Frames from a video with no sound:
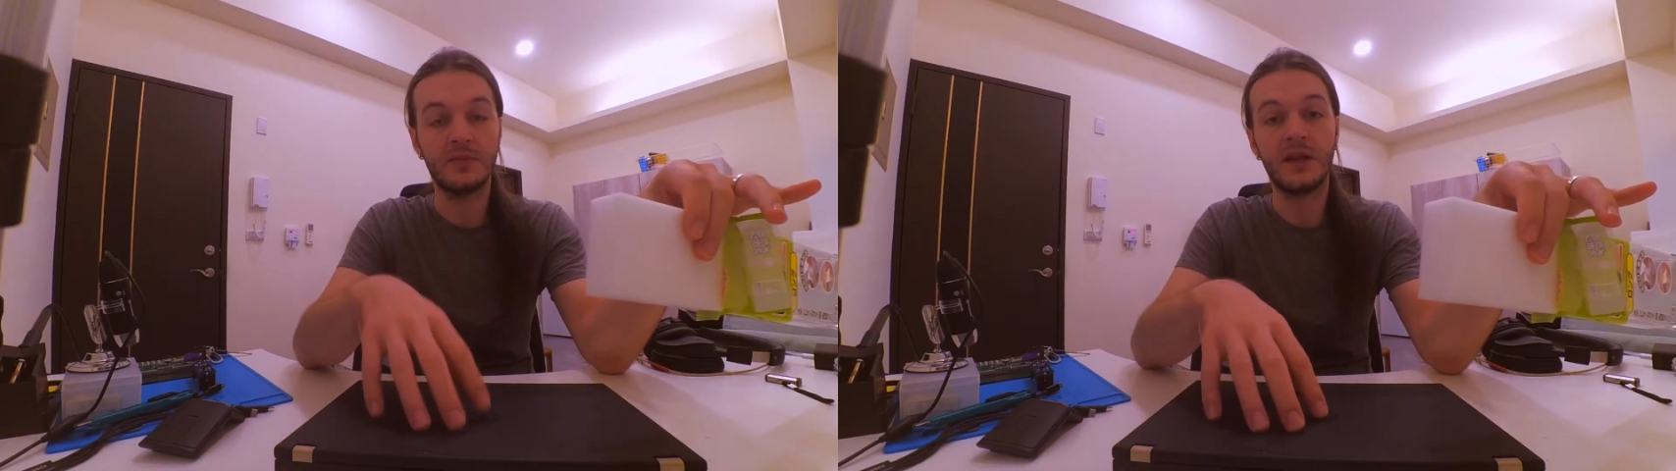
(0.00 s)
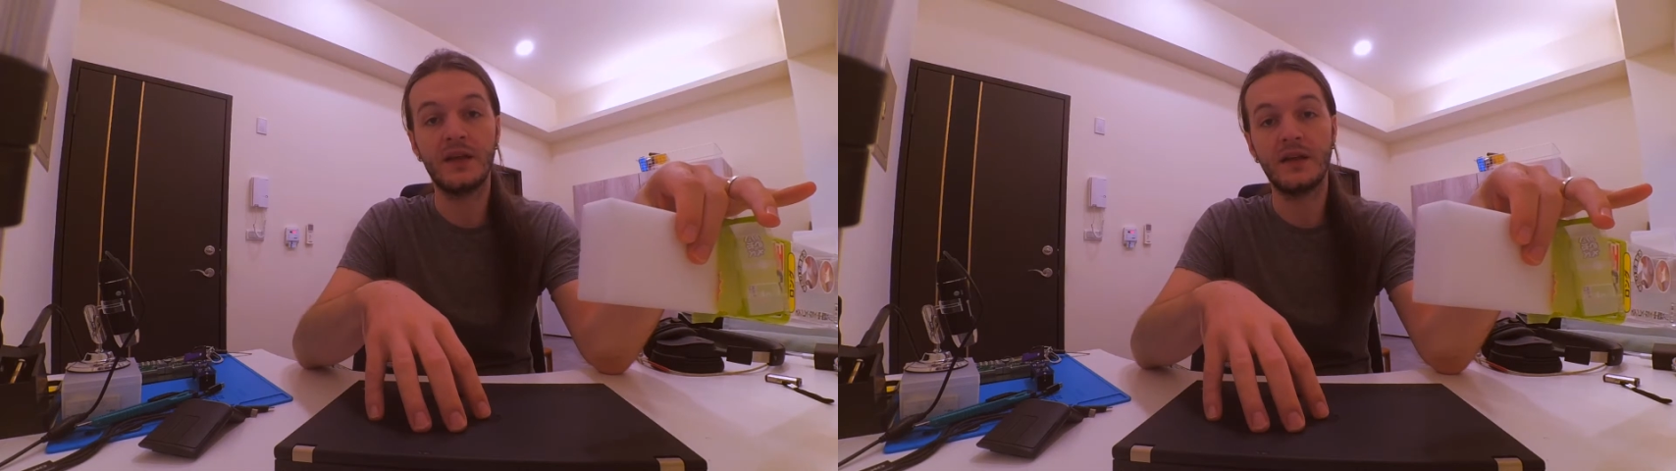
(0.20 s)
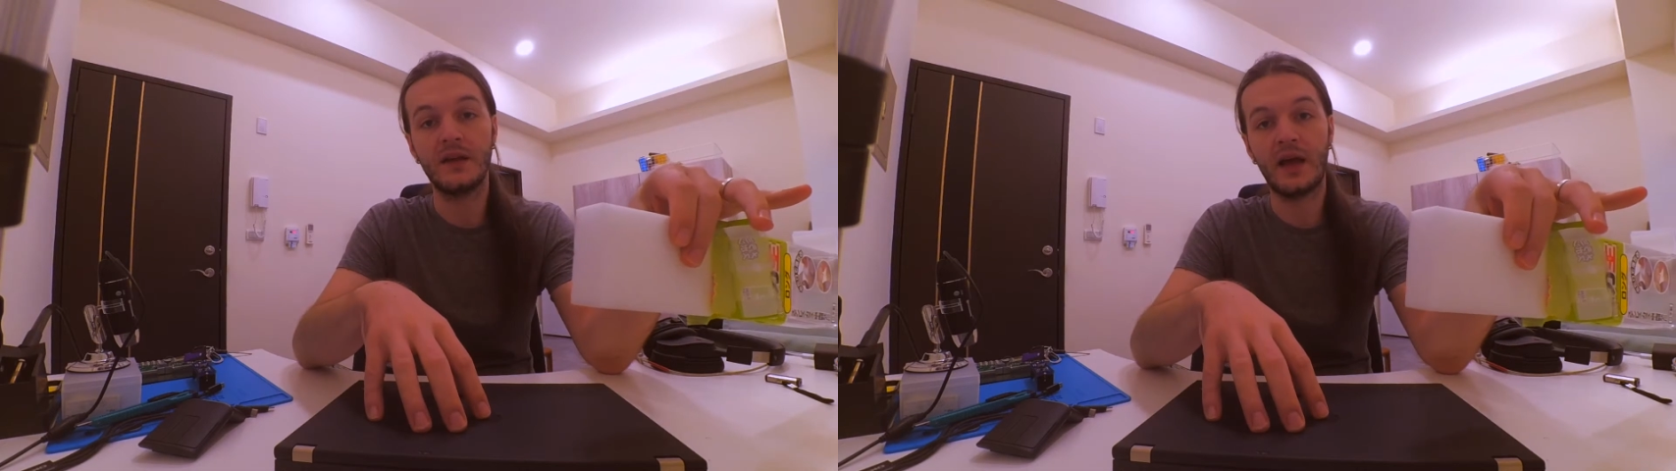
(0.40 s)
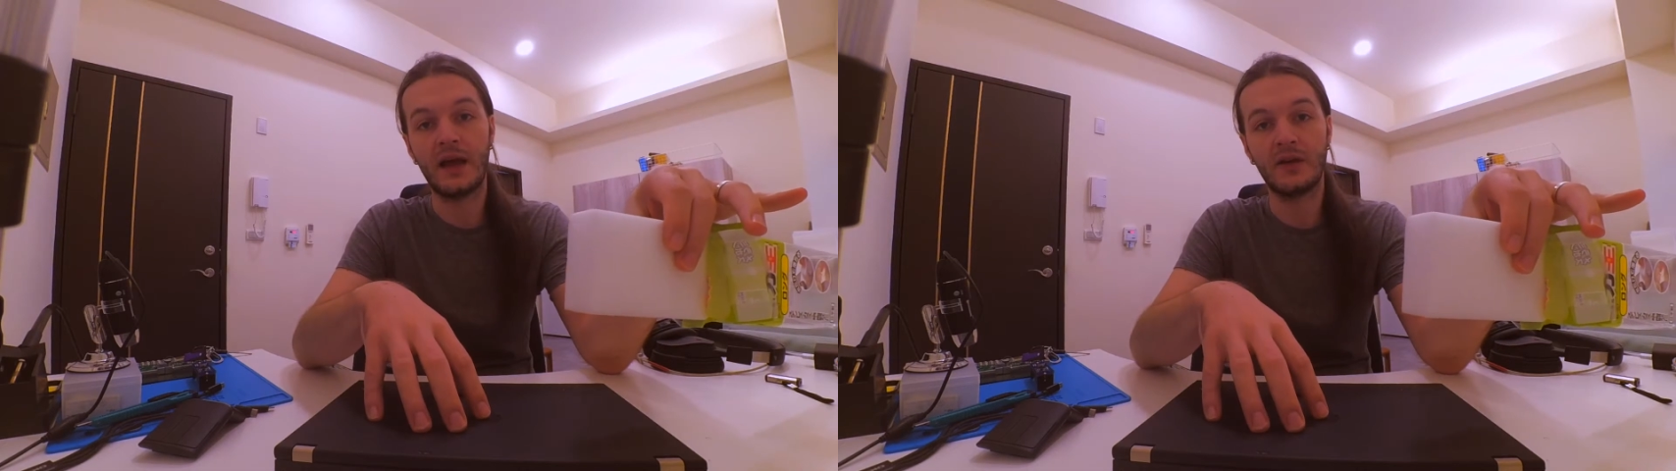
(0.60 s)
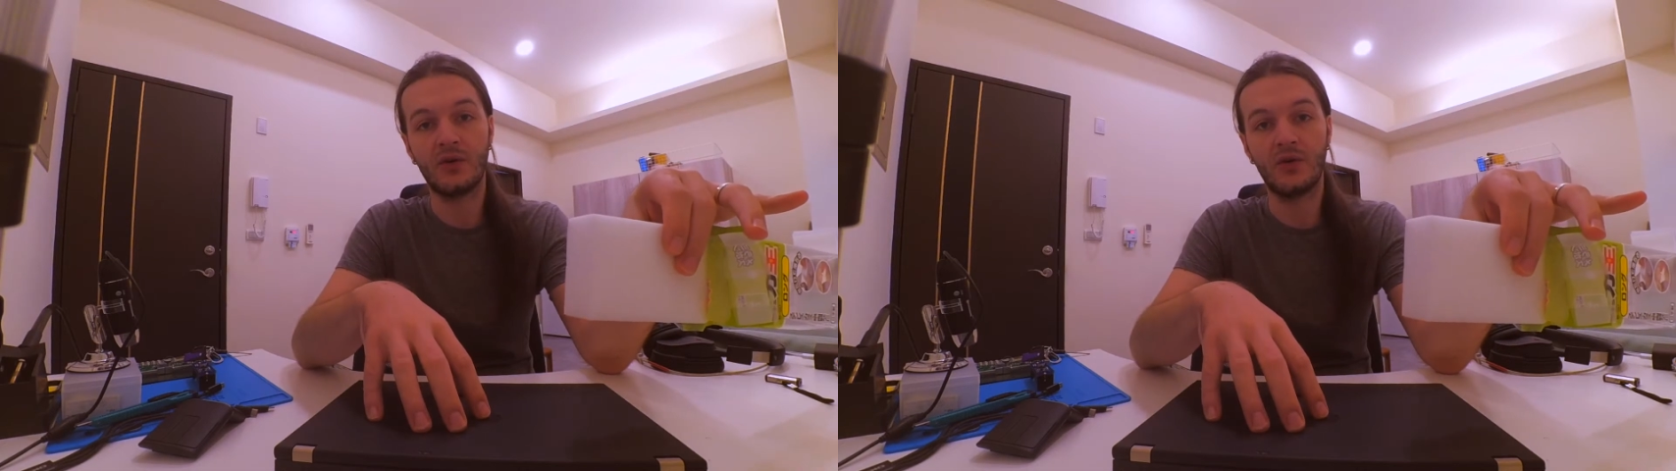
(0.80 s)
technical
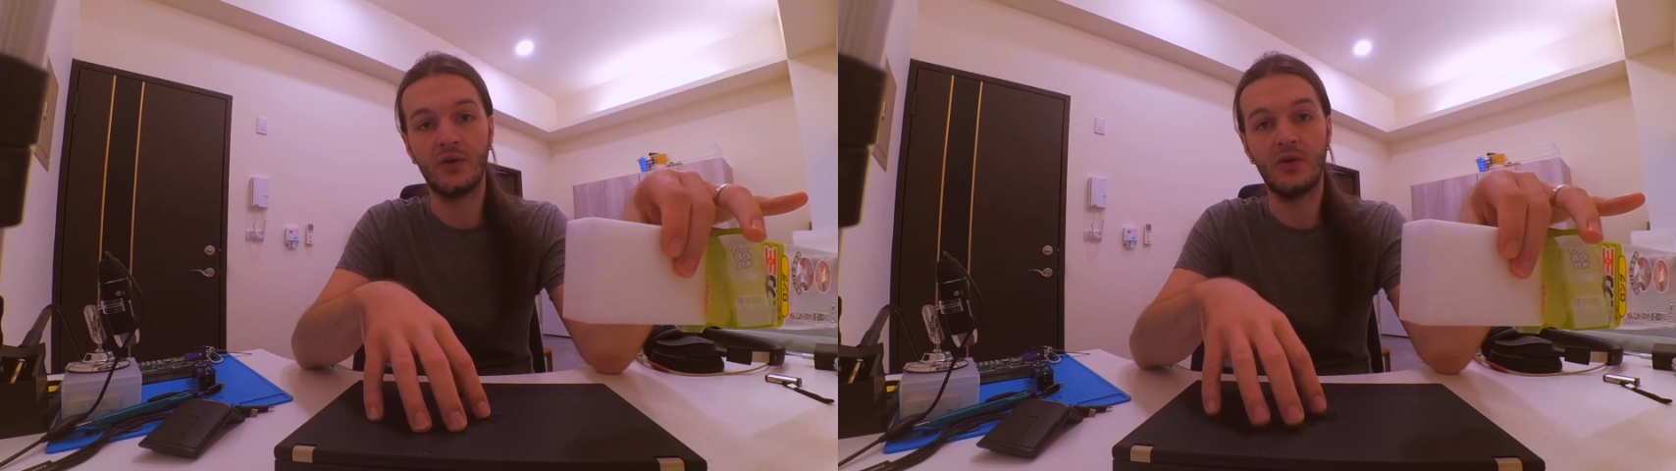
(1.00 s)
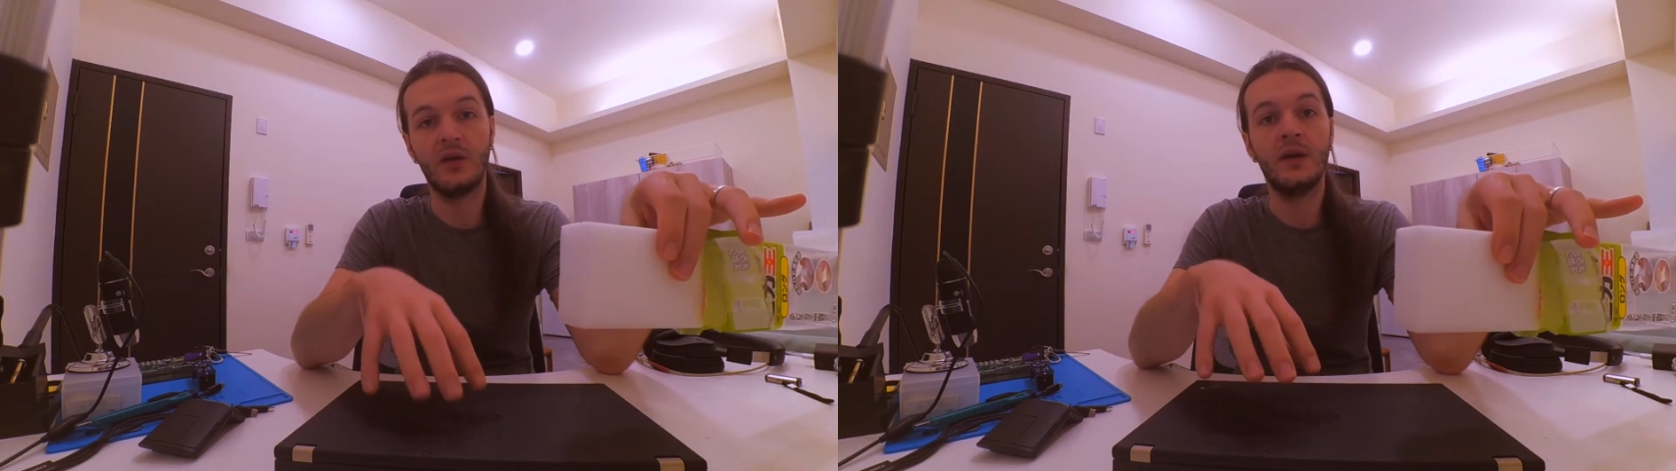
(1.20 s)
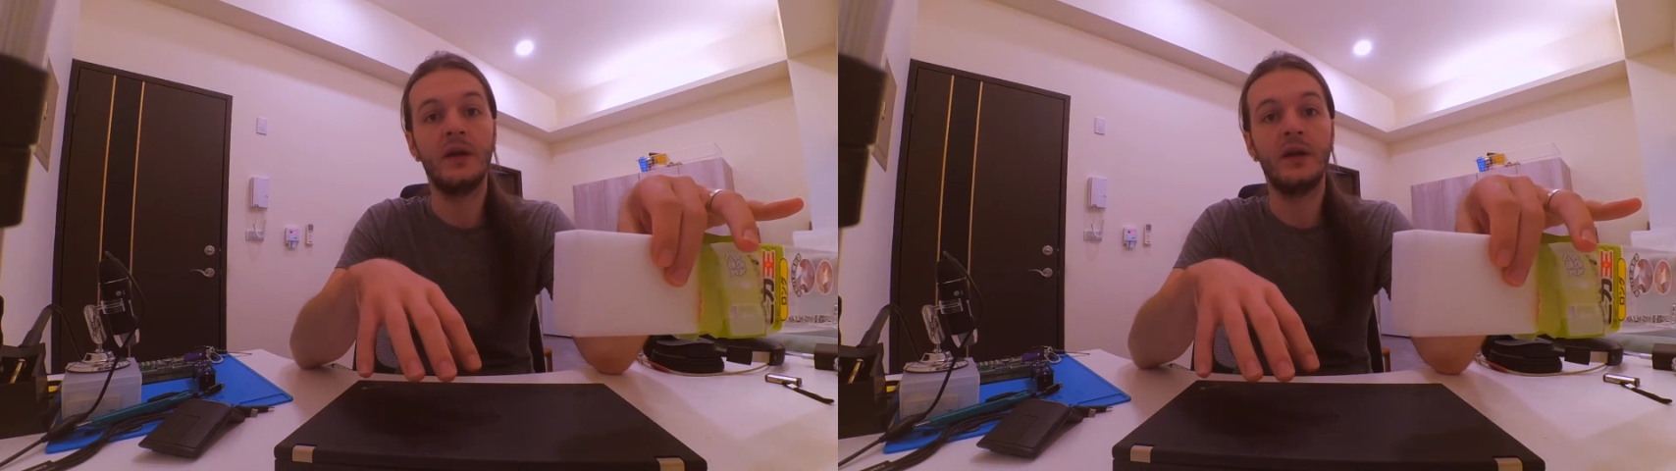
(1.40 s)
alcohol